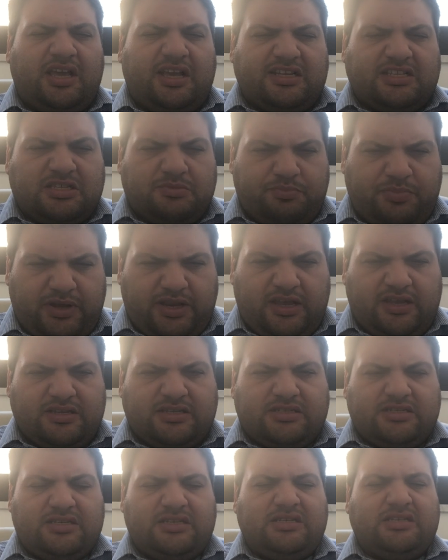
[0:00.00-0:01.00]

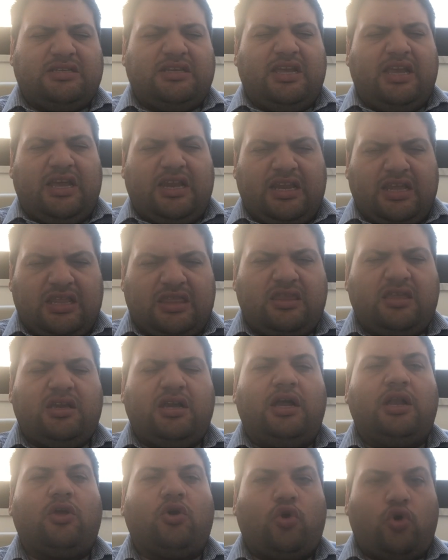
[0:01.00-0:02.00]
experiences, and
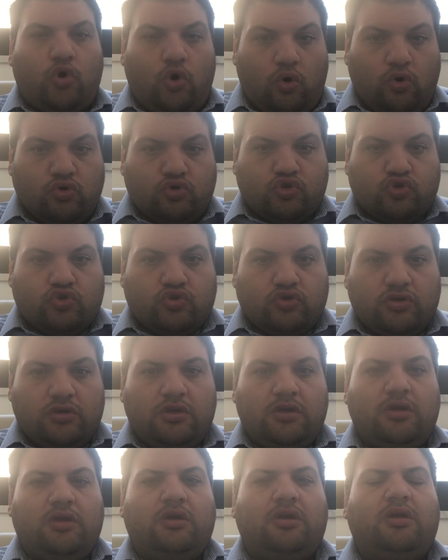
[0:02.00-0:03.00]
ethical codes
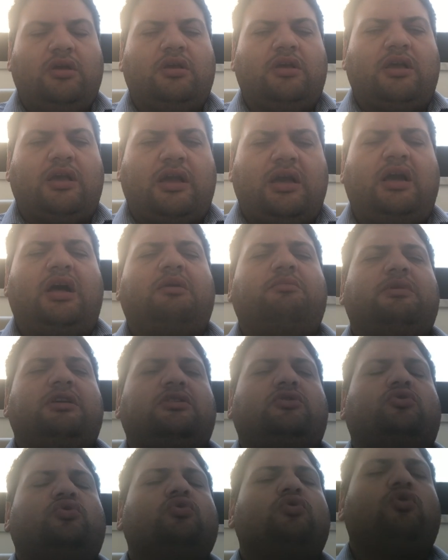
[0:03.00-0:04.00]
come
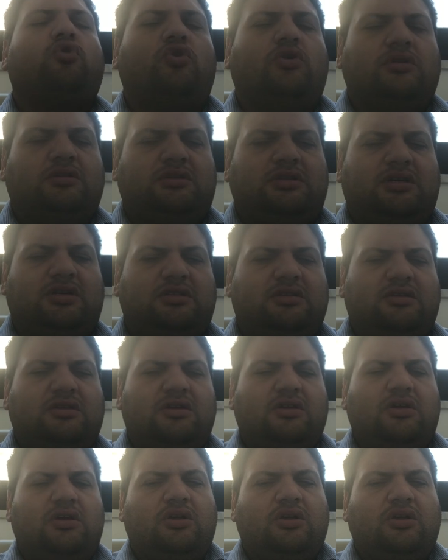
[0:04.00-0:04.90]
into contact.